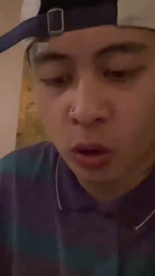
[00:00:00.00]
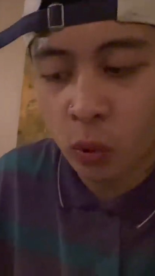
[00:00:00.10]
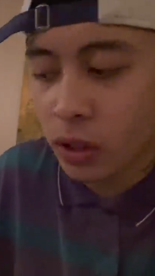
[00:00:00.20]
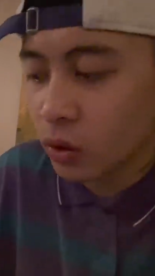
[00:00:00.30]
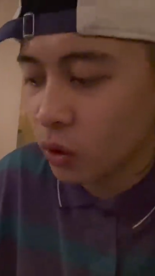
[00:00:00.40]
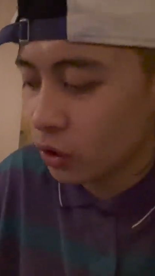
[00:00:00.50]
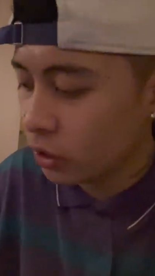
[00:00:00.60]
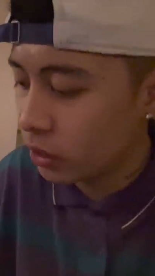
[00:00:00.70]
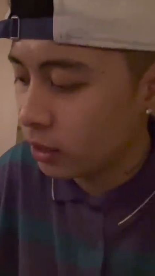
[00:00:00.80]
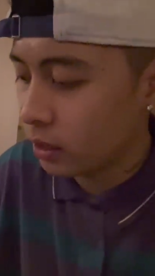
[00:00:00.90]
we
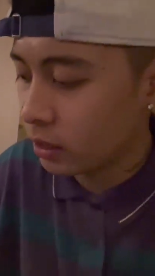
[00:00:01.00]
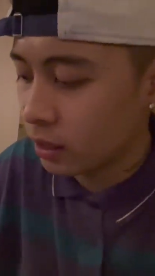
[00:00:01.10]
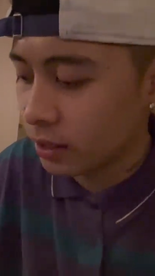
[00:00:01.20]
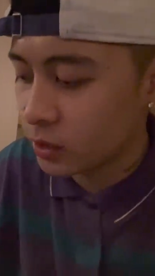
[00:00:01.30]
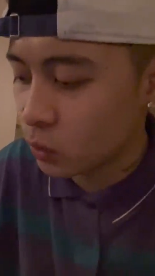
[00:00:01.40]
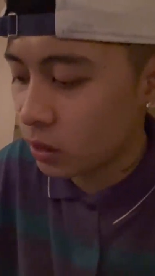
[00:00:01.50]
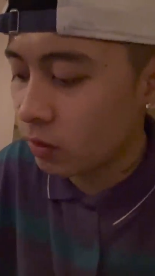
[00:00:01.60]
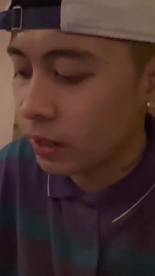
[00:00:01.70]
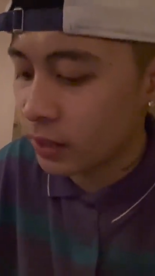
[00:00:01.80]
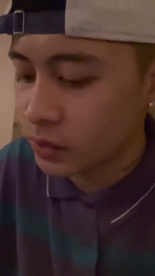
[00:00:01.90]
ordered
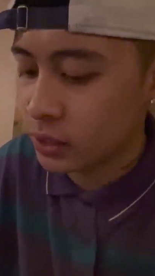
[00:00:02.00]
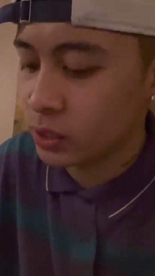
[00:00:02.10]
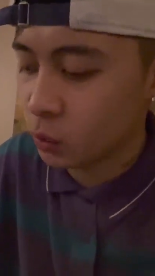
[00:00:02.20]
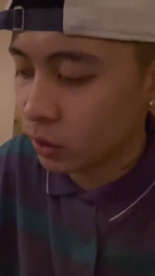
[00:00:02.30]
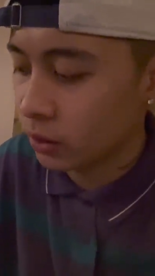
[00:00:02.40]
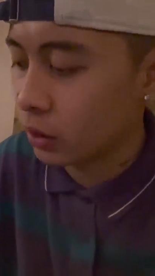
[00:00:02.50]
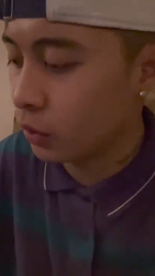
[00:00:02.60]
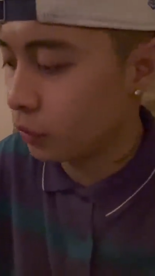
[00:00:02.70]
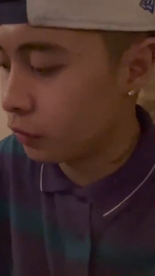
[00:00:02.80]
12 ounces worth of